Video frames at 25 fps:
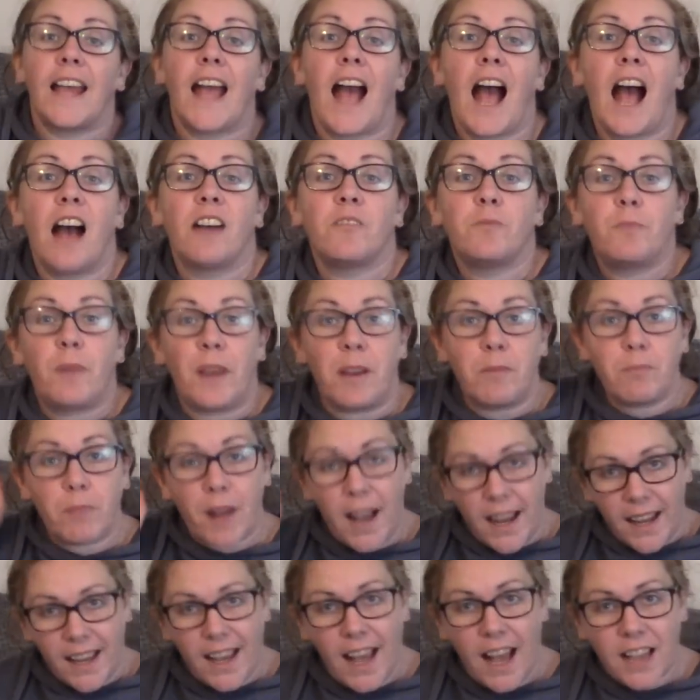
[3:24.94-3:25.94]
have been
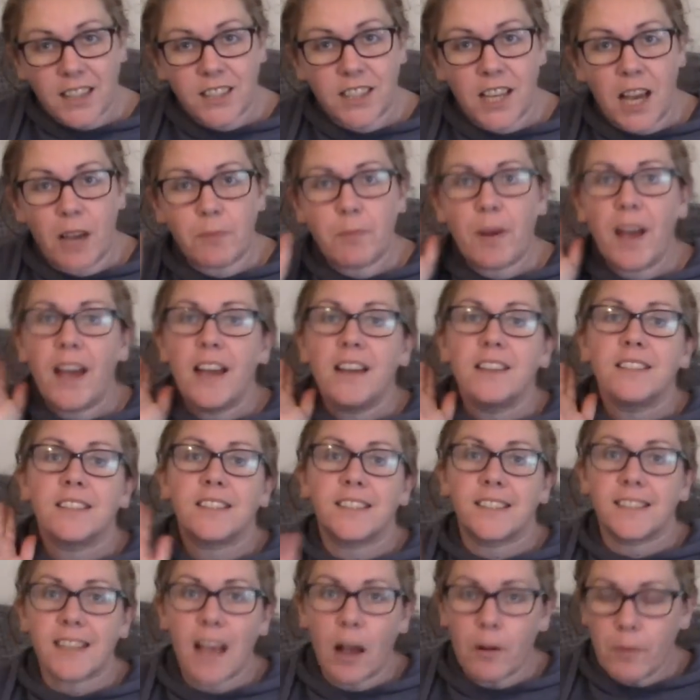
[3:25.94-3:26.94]
playing catch up,
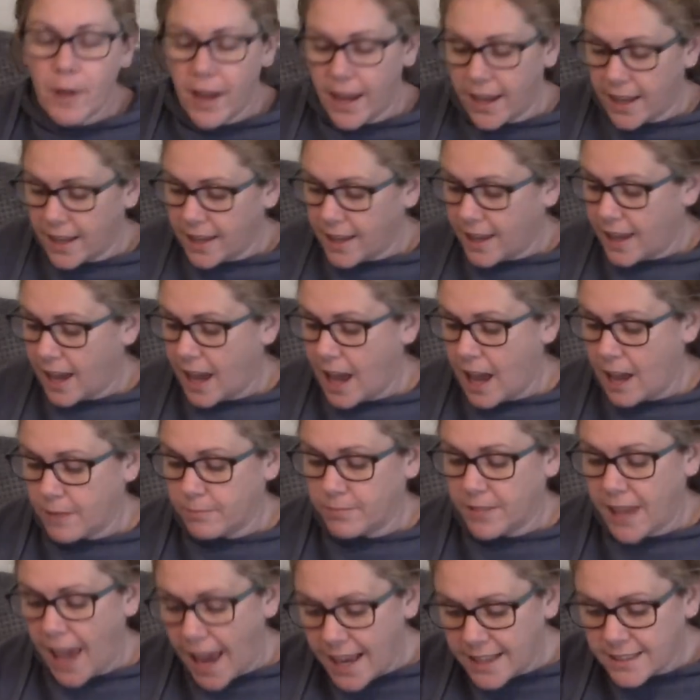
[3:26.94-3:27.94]
sewing,
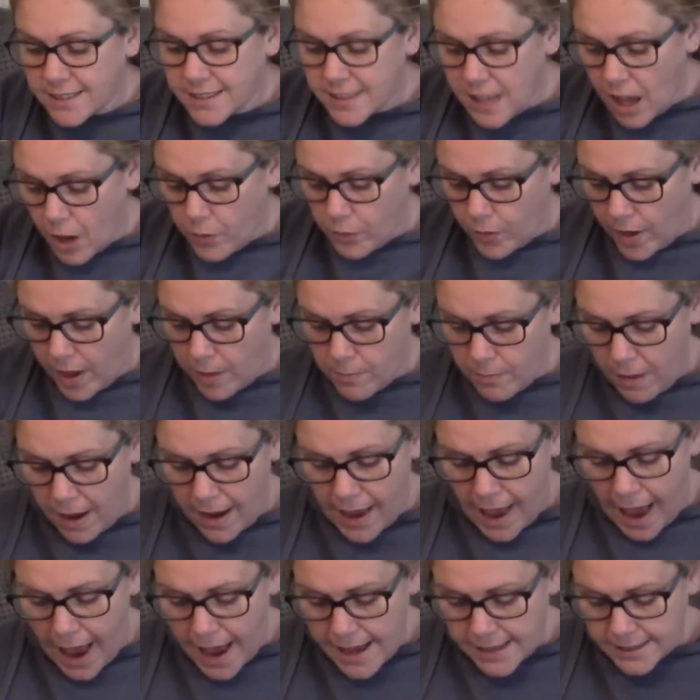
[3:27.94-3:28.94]
getting stuff in
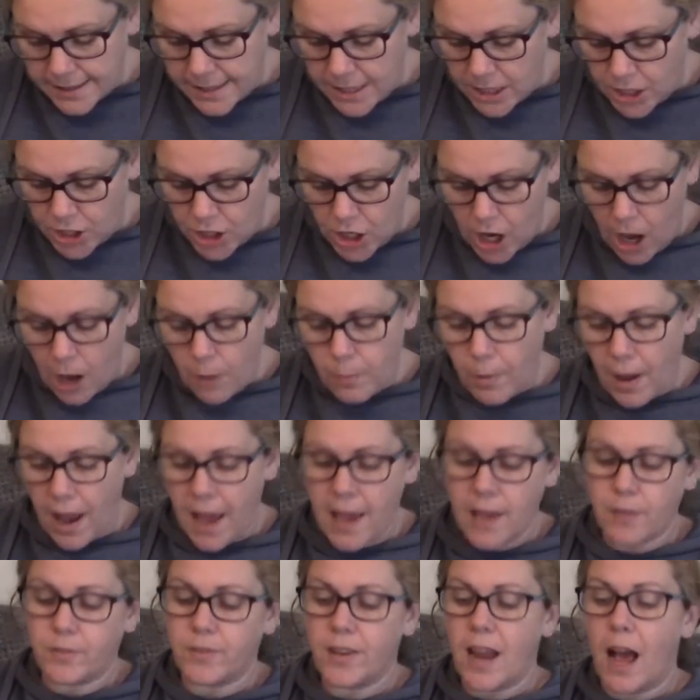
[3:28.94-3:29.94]
my Etsy shop. I
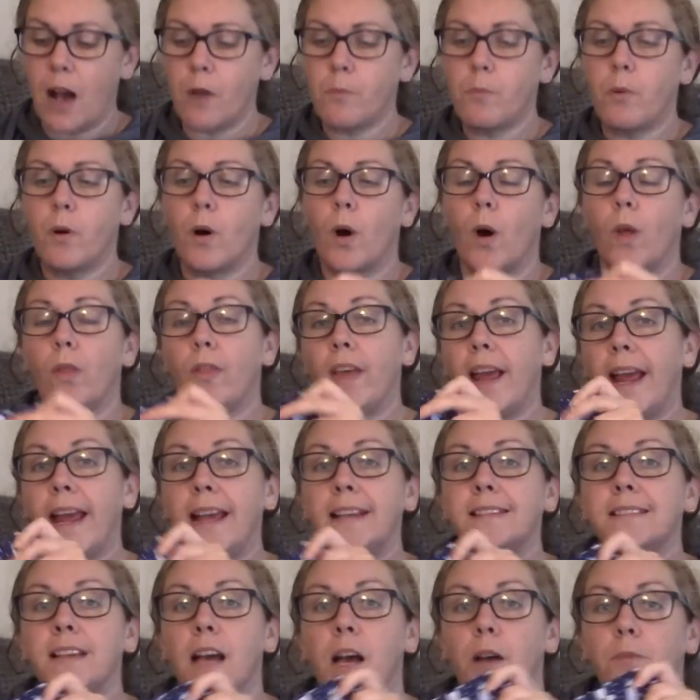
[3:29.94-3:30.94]
have now put
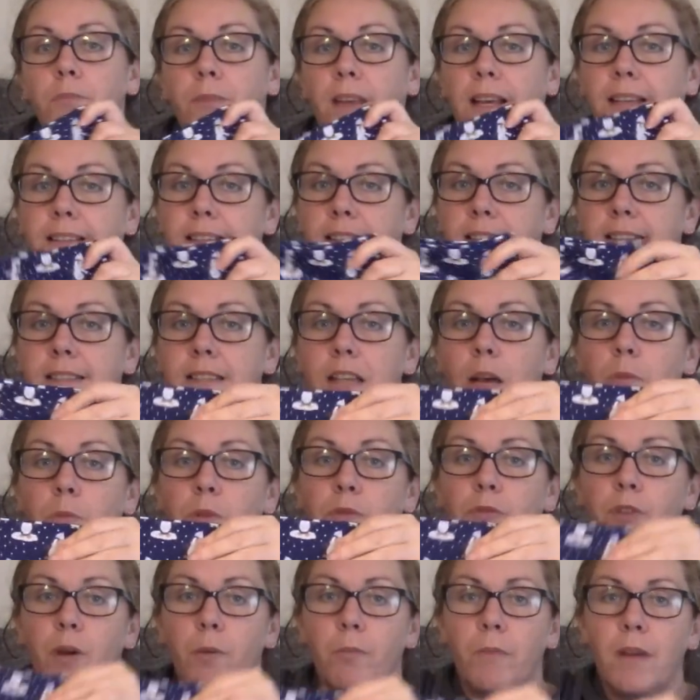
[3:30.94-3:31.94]
these up, these are some
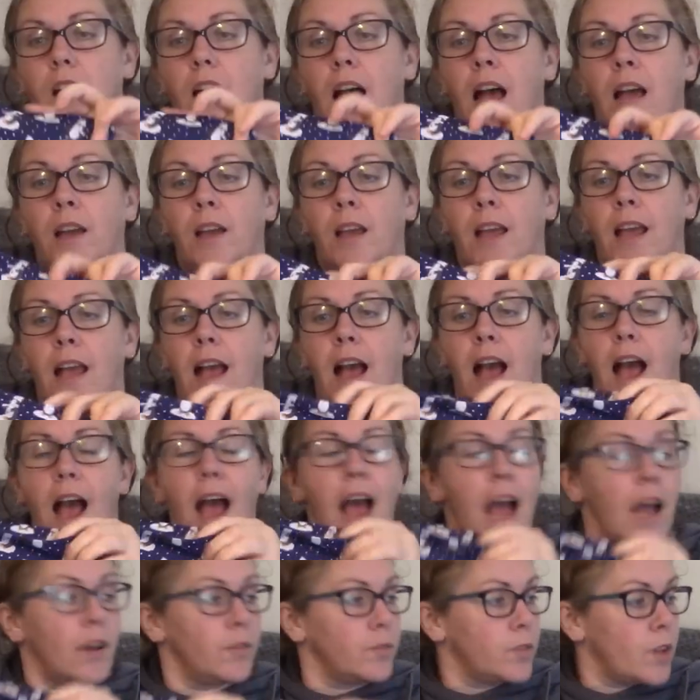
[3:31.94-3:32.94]
of them. I
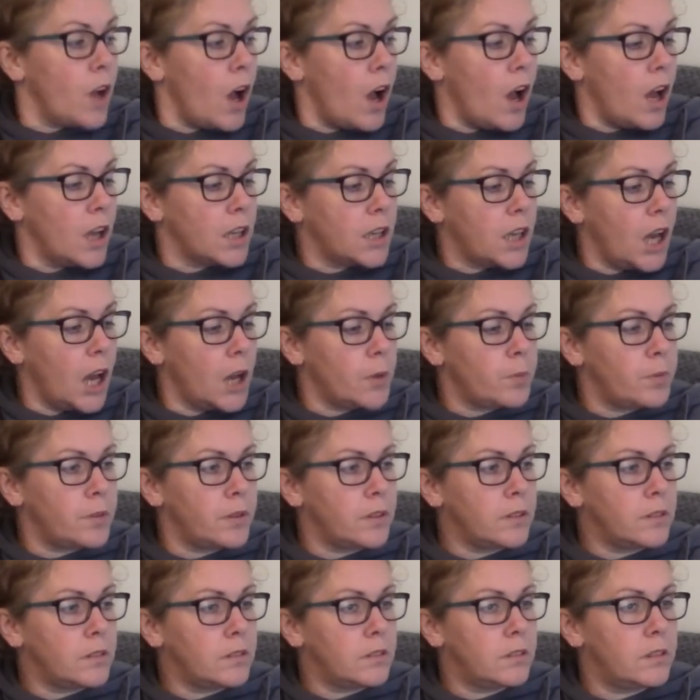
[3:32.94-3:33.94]
have got a
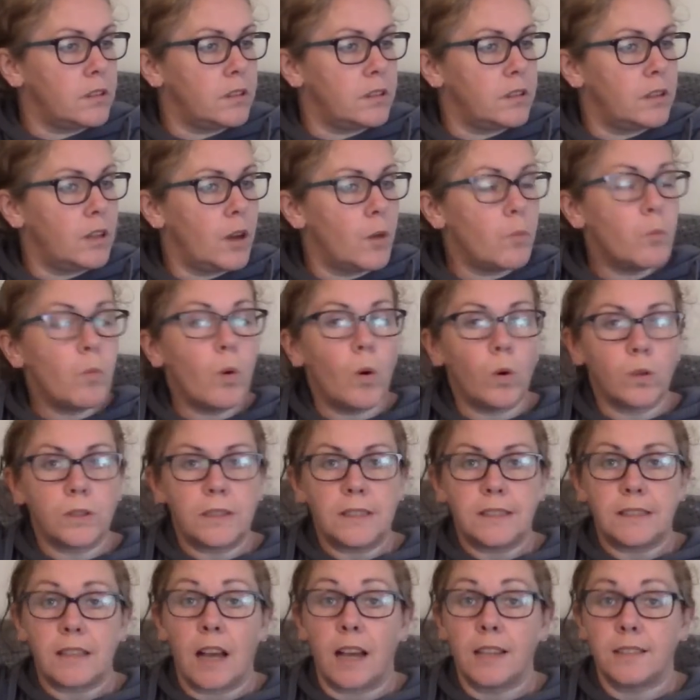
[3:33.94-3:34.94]
couple more
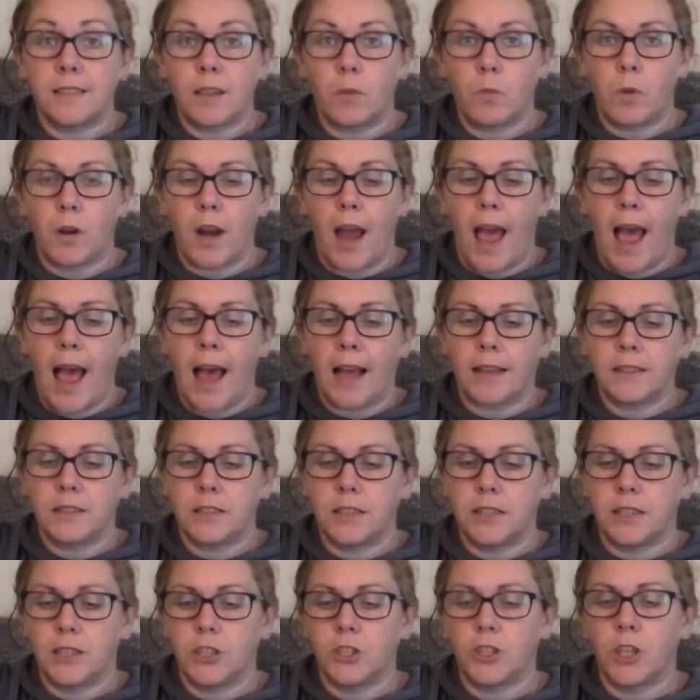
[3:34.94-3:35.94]
designs I want to add
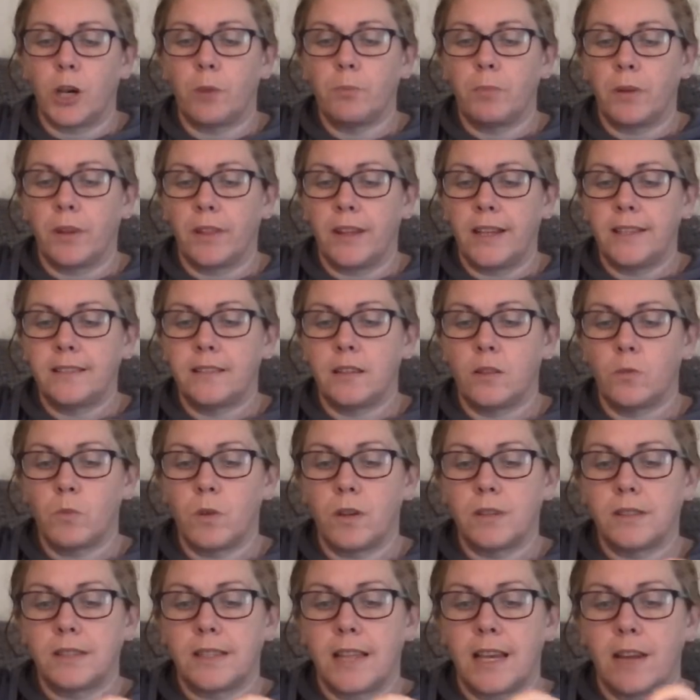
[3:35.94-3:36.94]
to the shop, but these are the
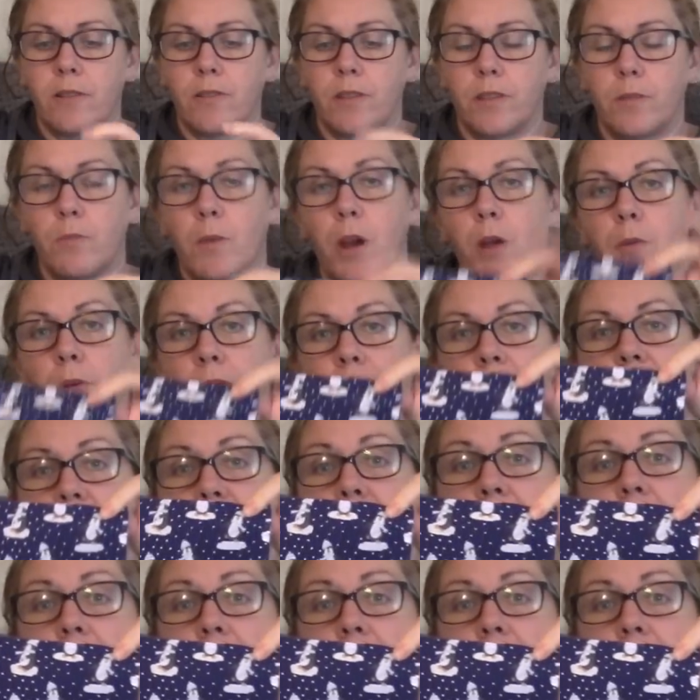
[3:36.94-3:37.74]
ones there at the moment.